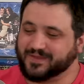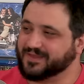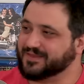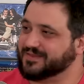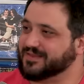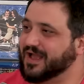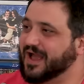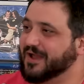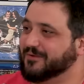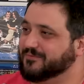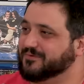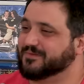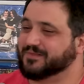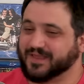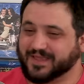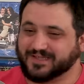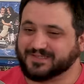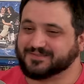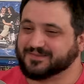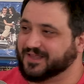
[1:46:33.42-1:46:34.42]
been,
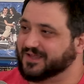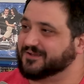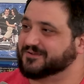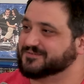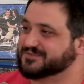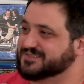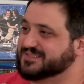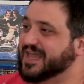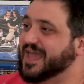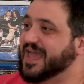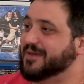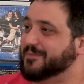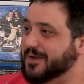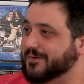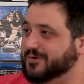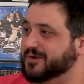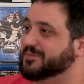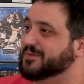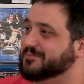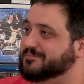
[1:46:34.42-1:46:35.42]
like Sam,
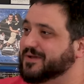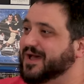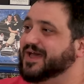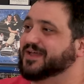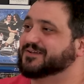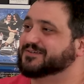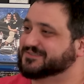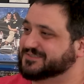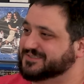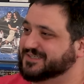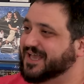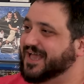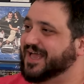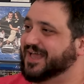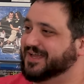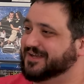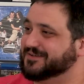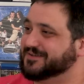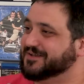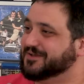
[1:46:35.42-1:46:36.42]
I would have been by your
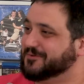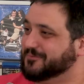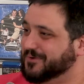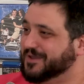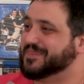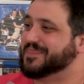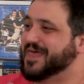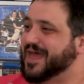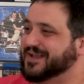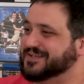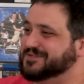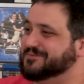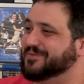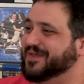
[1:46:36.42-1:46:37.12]
side in that